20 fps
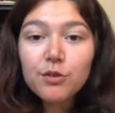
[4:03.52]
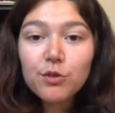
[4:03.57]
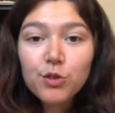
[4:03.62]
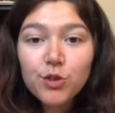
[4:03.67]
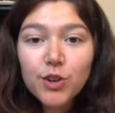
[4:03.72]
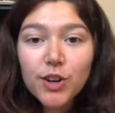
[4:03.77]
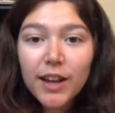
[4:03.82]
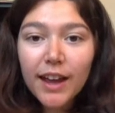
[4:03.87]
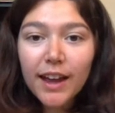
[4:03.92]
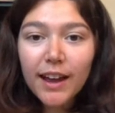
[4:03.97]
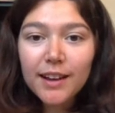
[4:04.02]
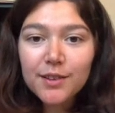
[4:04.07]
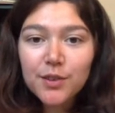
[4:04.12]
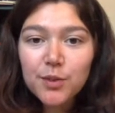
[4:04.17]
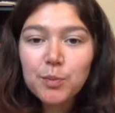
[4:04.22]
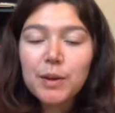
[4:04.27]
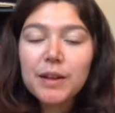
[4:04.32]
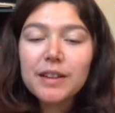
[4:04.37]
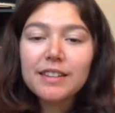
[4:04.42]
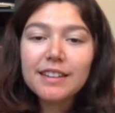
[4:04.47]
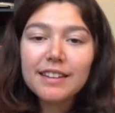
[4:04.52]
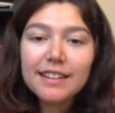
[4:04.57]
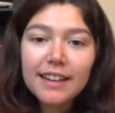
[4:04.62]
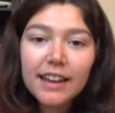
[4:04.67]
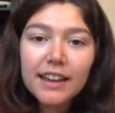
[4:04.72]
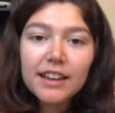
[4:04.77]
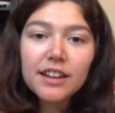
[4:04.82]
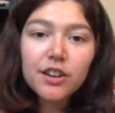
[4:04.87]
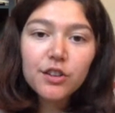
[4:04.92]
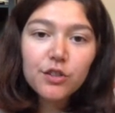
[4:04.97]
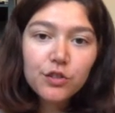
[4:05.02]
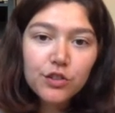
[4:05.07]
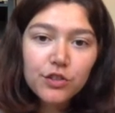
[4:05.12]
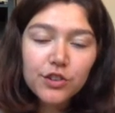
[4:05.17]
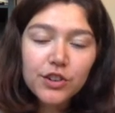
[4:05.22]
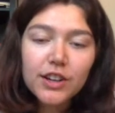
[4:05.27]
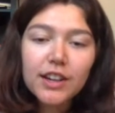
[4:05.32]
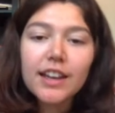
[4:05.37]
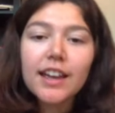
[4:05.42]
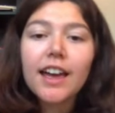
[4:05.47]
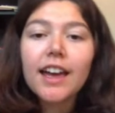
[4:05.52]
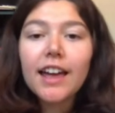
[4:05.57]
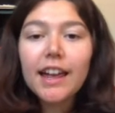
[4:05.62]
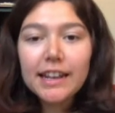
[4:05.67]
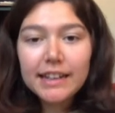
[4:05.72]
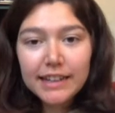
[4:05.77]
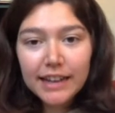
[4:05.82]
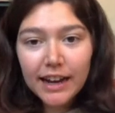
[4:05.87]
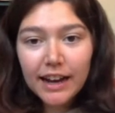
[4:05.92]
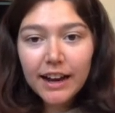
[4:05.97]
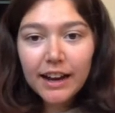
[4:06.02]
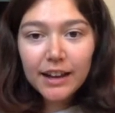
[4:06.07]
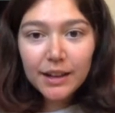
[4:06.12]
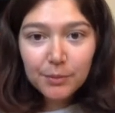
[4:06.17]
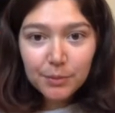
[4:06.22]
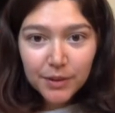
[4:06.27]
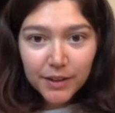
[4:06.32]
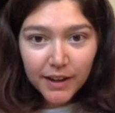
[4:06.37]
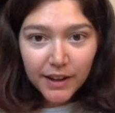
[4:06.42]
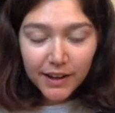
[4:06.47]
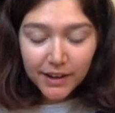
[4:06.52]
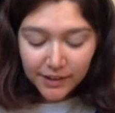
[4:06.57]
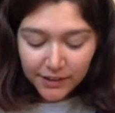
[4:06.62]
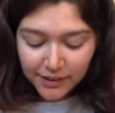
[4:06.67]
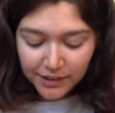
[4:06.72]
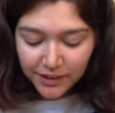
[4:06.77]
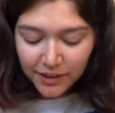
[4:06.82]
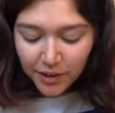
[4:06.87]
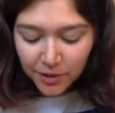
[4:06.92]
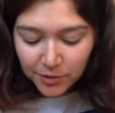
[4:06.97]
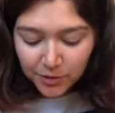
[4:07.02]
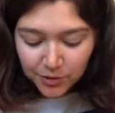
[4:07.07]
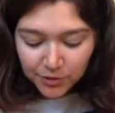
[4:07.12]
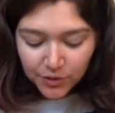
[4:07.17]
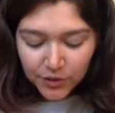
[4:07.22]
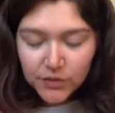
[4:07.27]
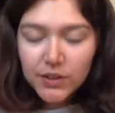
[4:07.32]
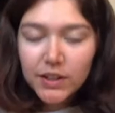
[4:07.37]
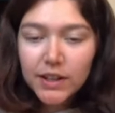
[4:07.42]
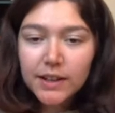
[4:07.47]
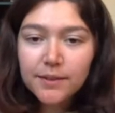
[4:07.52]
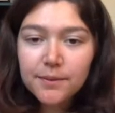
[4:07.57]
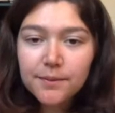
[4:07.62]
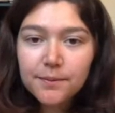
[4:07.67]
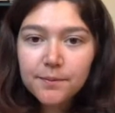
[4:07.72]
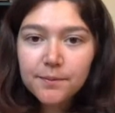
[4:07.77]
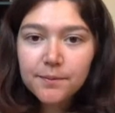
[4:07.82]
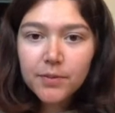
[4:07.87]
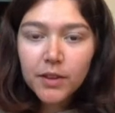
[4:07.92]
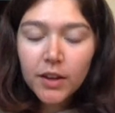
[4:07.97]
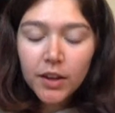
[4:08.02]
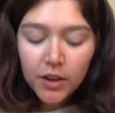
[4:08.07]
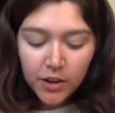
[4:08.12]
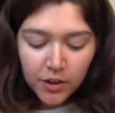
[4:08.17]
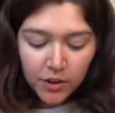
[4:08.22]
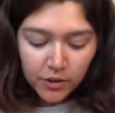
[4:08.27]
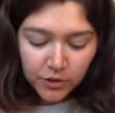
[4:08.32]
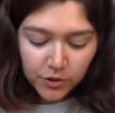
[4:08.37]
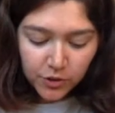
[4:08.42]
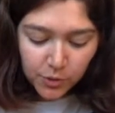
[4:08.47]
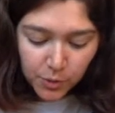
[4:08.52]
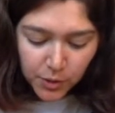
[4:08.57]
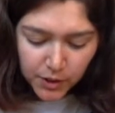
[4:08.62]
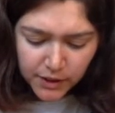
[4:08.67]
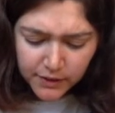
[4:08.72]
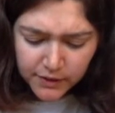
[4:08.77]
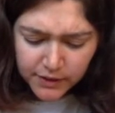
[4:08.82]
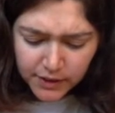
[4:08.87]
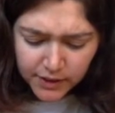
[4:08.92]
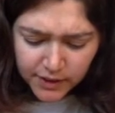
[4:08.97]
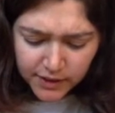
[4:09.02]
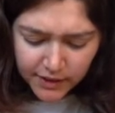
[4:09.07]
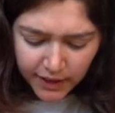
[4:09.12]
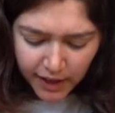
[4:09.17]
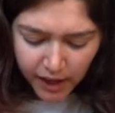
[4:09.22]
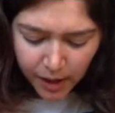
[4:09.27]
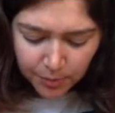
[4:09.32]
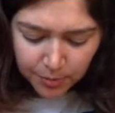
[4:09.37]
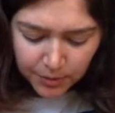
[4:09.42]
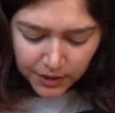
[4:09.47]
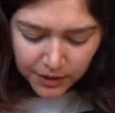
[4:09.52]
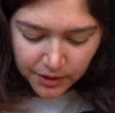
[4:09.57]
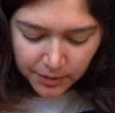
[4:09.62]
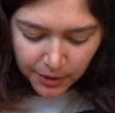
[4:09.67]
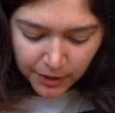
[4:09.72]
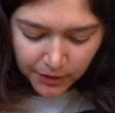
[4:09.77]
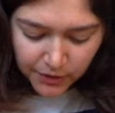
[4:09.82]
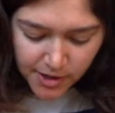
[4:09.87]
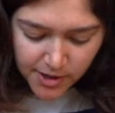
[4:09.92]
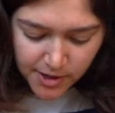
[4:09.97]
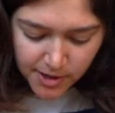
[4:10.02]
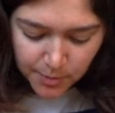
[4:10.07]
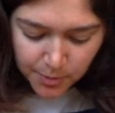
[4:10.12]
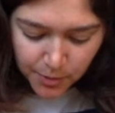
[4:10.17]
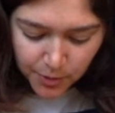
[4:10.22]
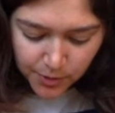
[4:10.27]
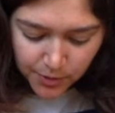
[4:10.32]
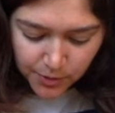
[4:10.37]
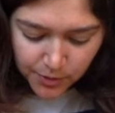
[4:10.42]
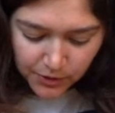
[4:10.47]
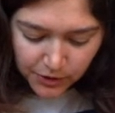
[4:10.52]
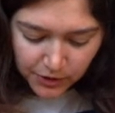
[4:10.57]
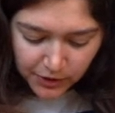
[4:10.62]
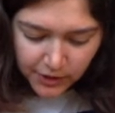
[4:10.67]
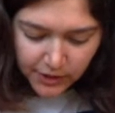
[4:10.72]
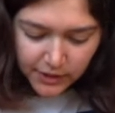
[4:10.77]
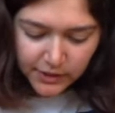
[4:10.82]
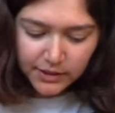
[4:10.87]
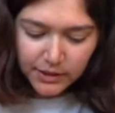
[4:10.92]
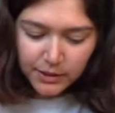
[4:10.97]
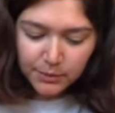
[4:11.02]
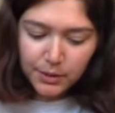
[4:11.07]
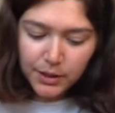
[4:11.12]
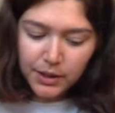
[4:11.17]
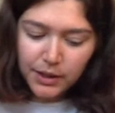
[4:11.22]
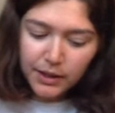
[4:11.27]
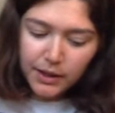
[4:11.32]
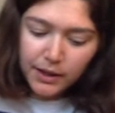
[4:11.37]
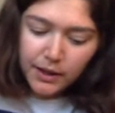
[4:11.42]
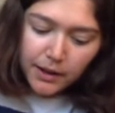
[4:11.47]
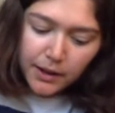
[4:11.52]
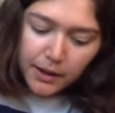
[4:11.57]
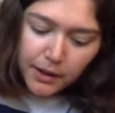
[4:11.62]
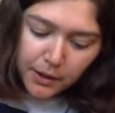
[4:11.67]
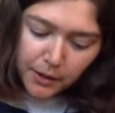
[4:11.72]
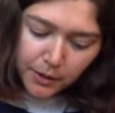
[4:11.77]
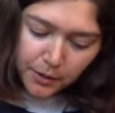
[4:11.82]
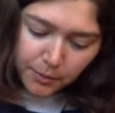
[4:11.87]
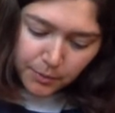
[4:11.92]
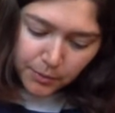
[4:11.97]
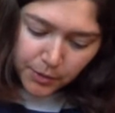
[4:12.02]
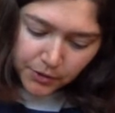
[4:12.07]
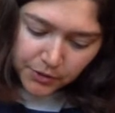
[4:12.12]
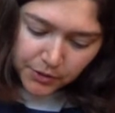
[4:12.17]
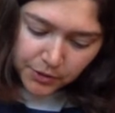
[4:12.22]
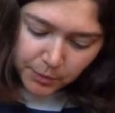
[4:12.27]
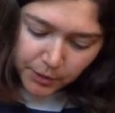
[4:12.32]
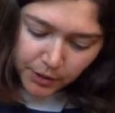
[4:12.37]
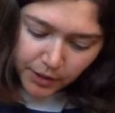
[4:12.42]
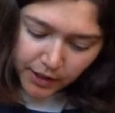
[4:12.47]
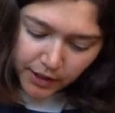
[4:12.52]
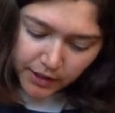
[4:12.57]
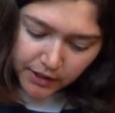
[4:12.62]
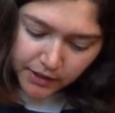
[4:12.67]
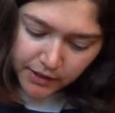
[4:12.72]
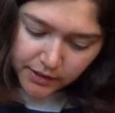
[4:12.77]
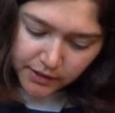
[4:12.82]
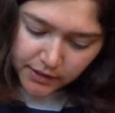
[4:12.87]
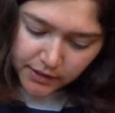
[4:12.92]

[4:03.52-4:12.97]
3x means negative 3 times x equals 15. So what is currently happening to my variable? Well, it's currently being multiplied,